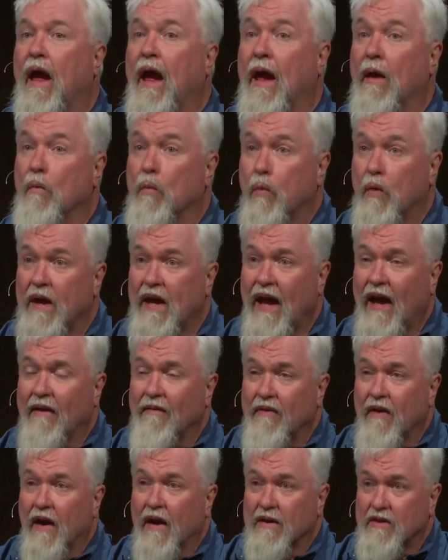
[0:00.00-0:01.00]
And
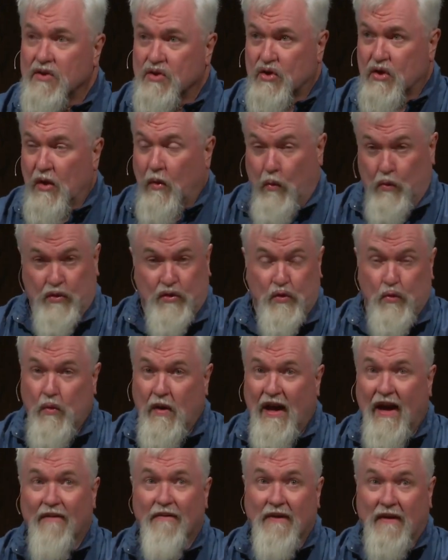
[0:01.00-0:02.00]
do
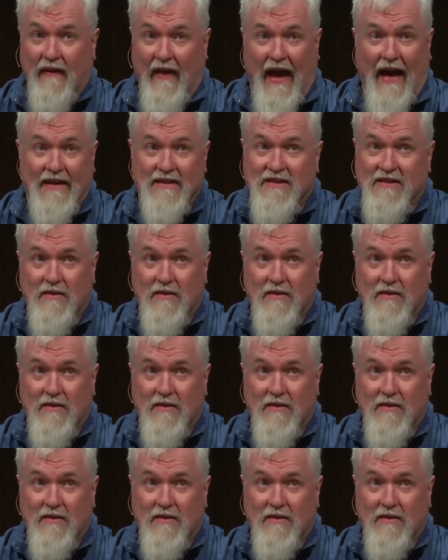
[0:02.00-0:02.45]
we have glad